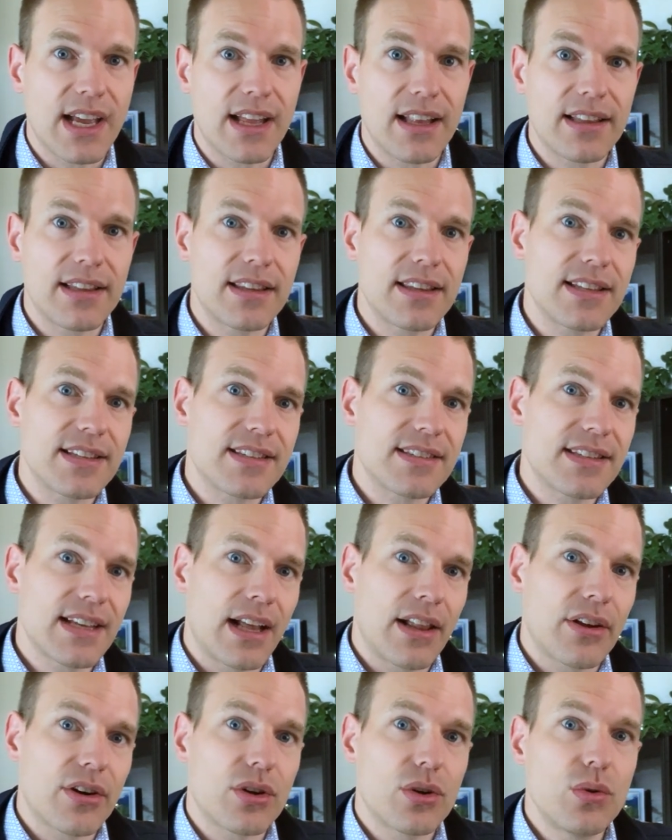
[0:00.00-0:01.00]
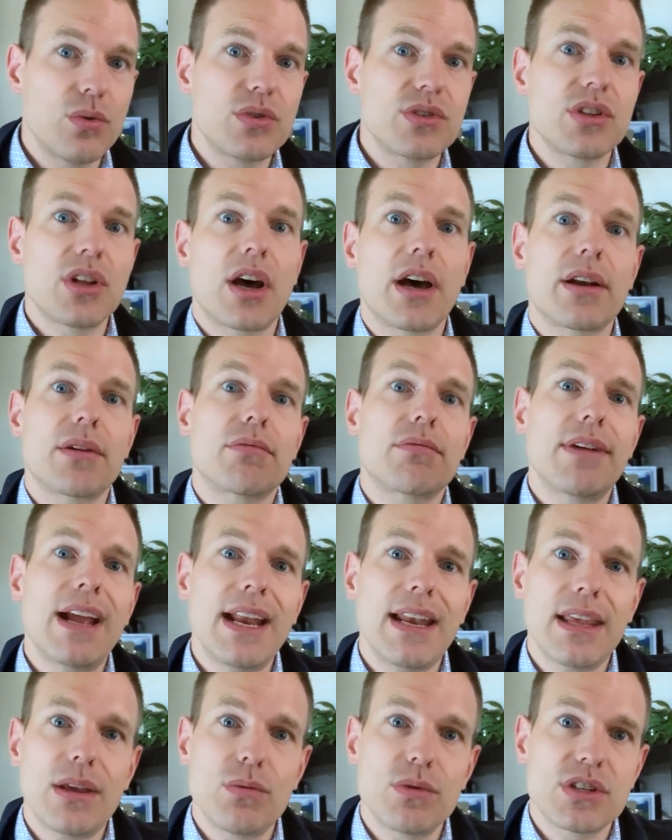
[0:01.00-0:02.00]
and the seller who's not
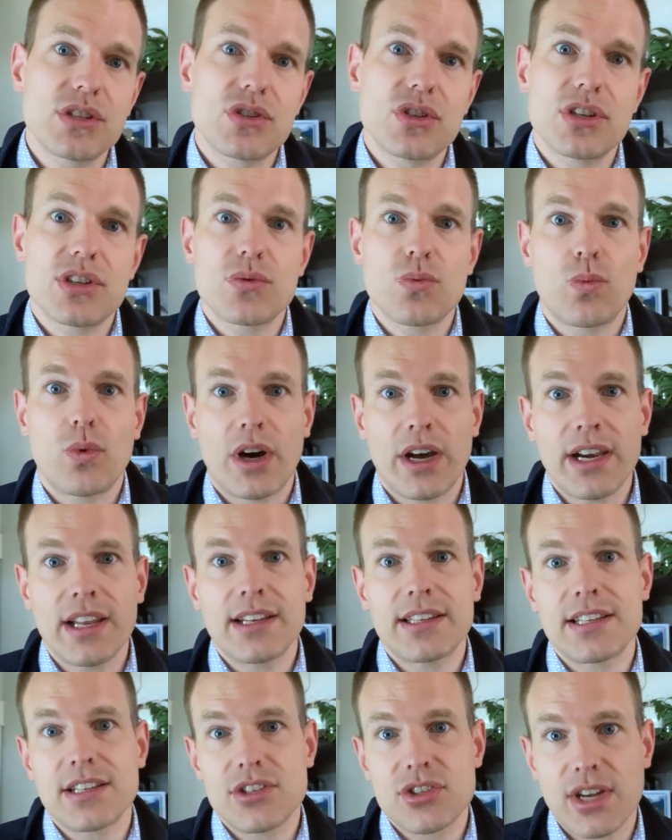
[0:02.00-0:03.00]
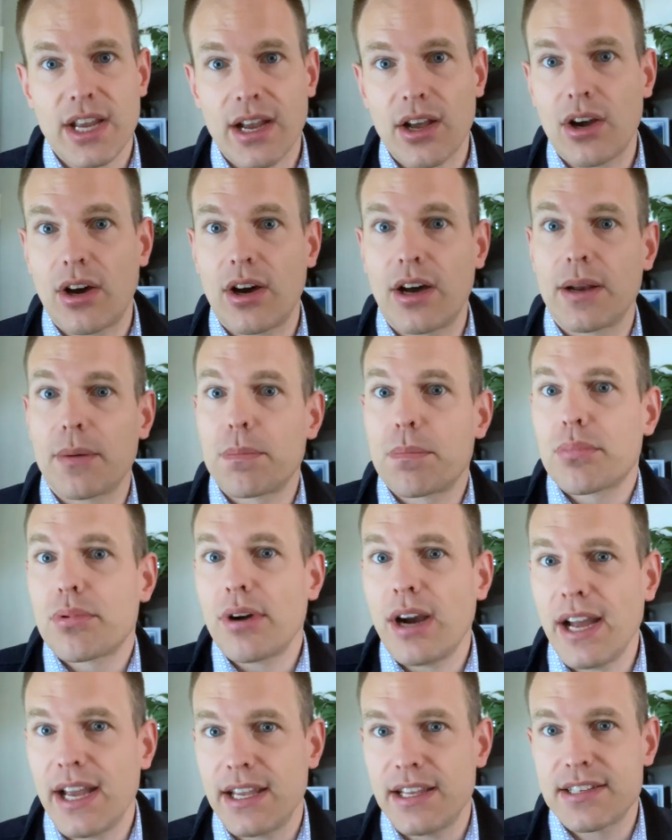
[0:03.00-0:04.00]
ready was just wanting to check on
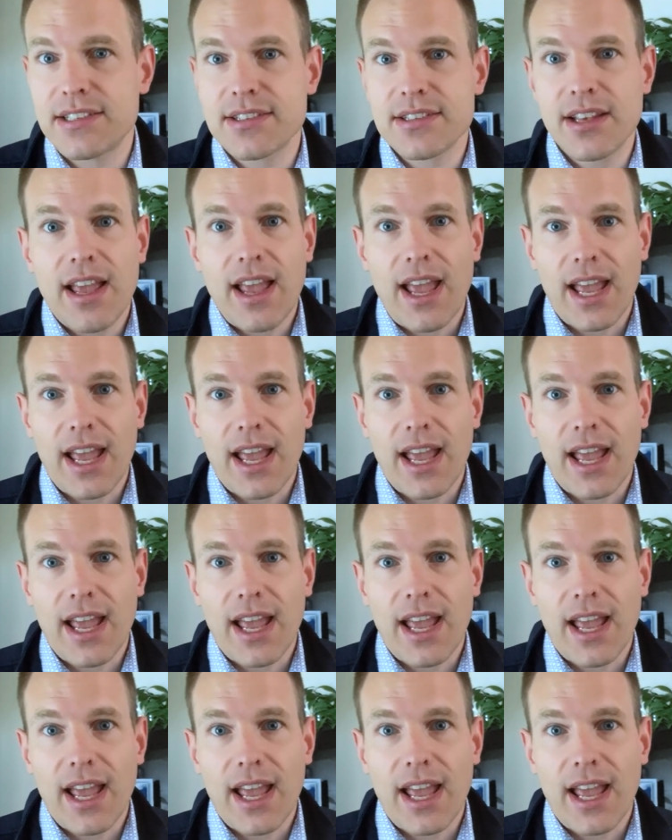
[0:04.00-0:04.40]
price,